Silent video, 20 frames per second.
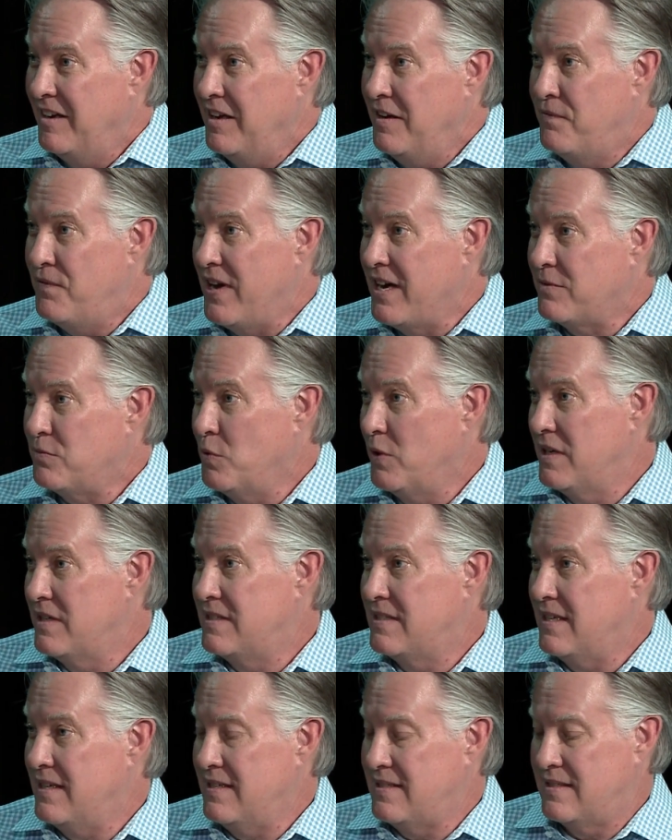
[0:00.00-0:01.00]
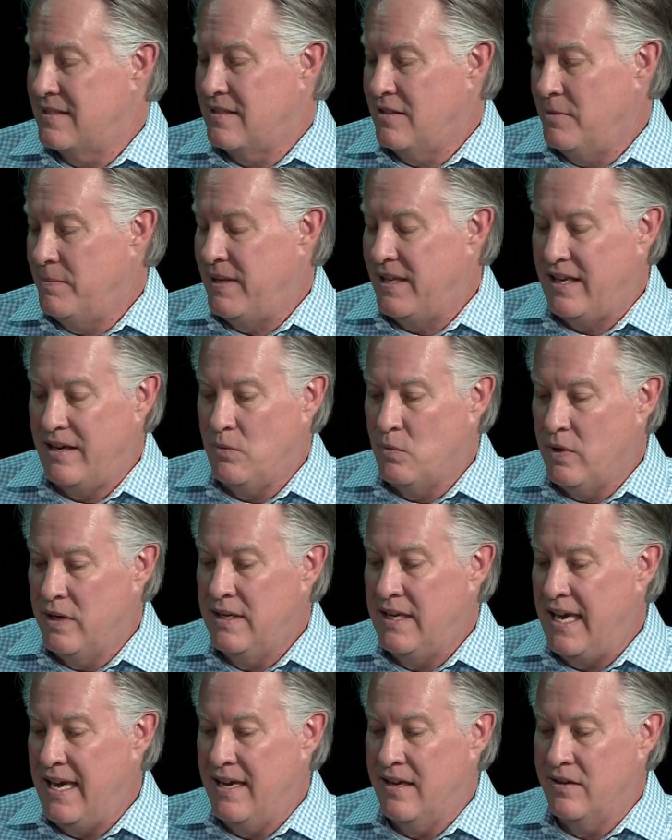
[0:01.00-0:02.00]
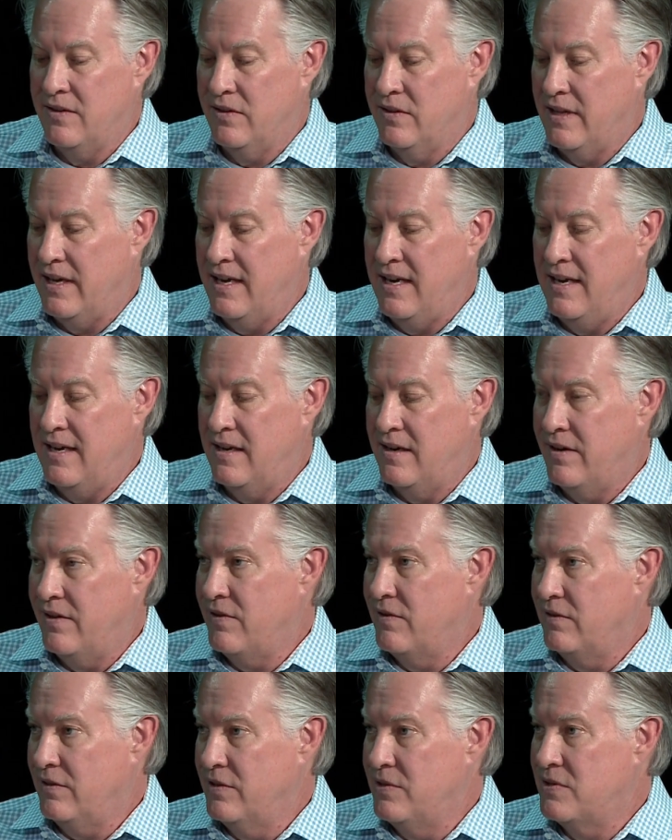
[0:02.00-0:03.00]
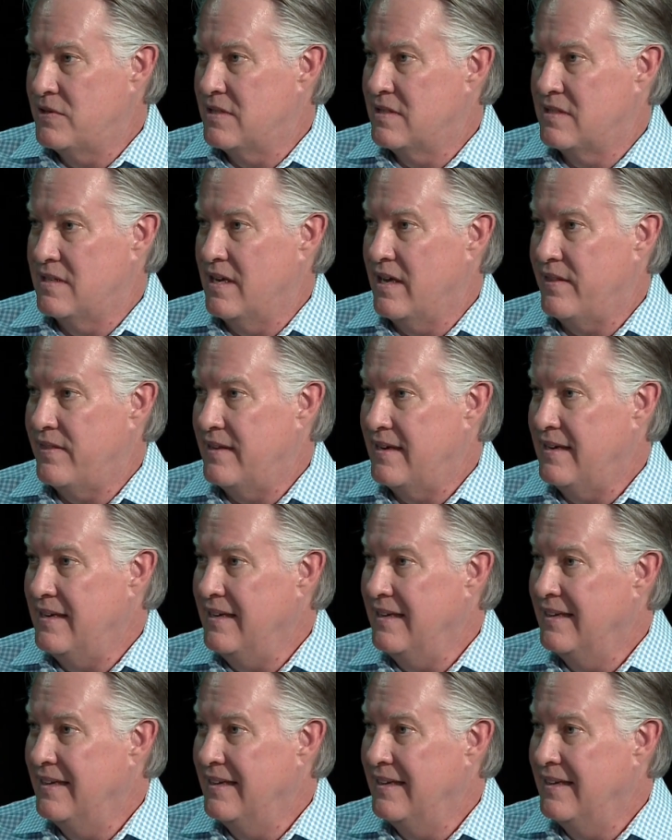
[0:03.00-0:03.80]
In fact, what it does is a little bit like one candle lighting another loses nothing.